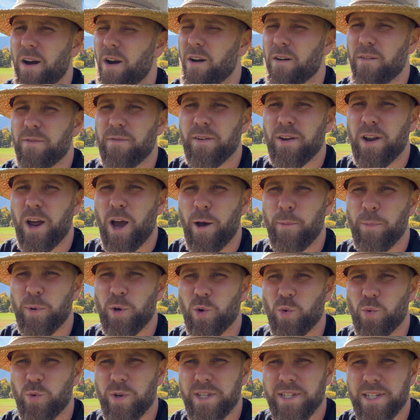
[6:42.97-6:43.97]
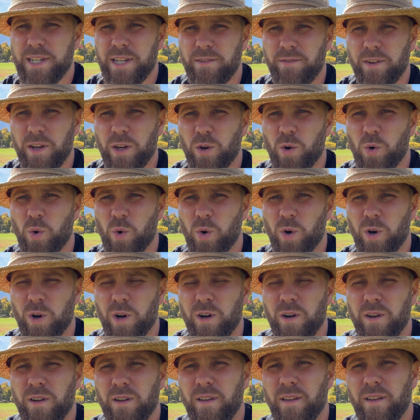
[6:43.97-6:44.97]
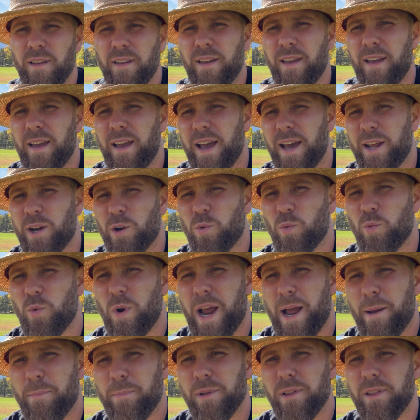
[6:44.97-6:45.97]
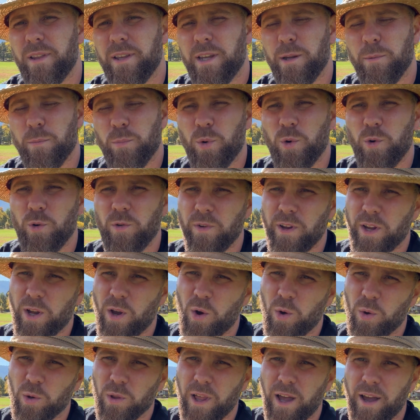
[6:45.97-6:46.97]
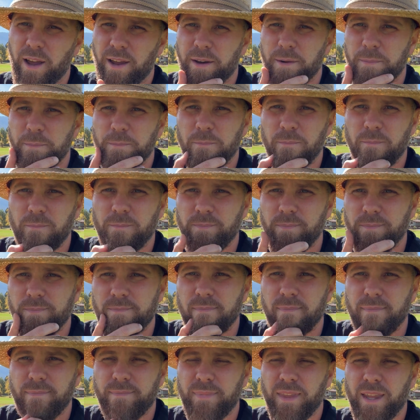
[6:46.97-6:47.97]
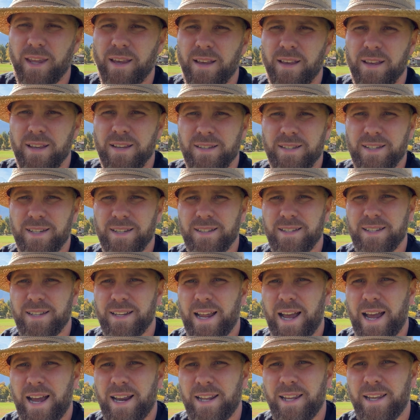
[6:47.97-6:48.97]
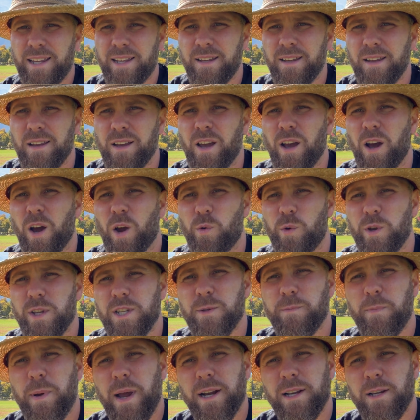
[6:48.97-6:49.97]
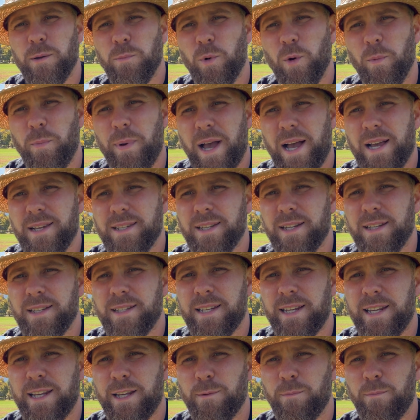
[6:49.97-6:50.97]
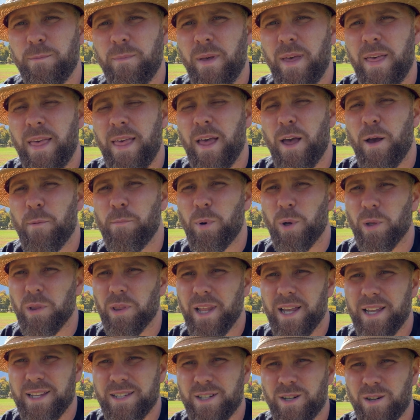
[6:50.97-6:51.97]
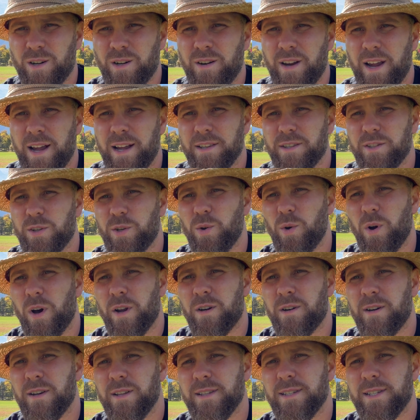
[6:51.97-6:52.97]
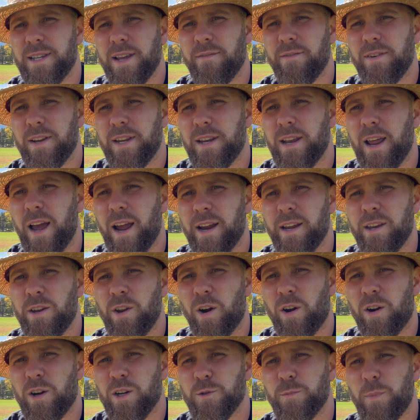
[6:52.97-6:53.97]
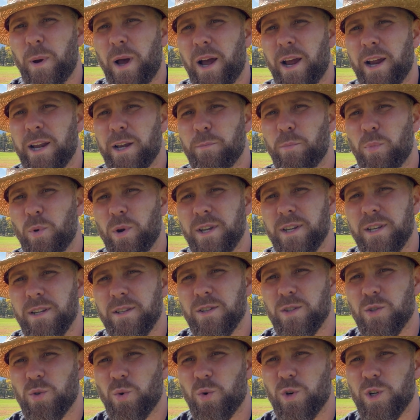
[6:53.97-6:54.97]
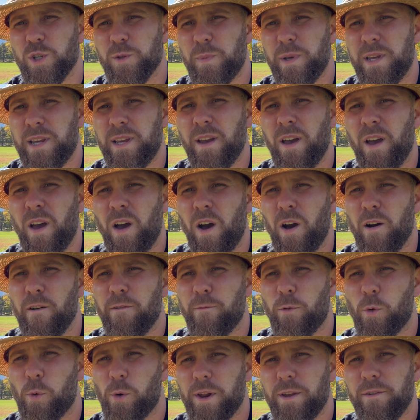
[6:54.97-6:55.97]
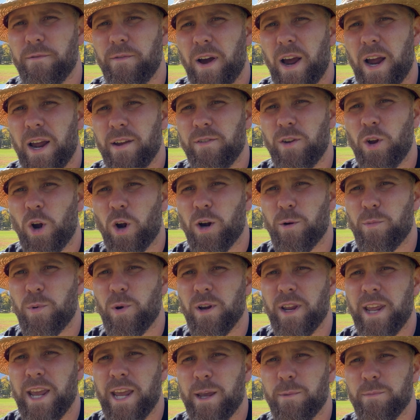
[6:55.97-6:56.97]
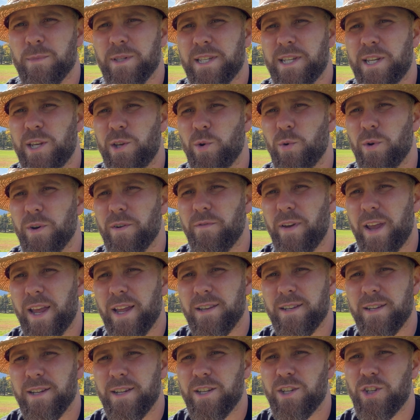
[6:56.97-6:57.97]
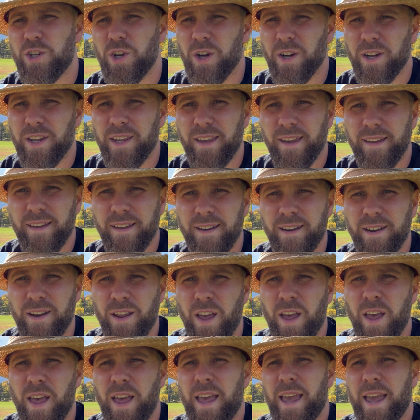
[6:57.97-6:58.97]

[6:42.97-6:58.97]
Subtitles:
our phenomenal receiving core, and a rapidly improving O-line. Cincinnati, a respectable passing team, but lesser at 279 yards behind Brendan Sorsby, a 45-yard per game CU advantage. Again,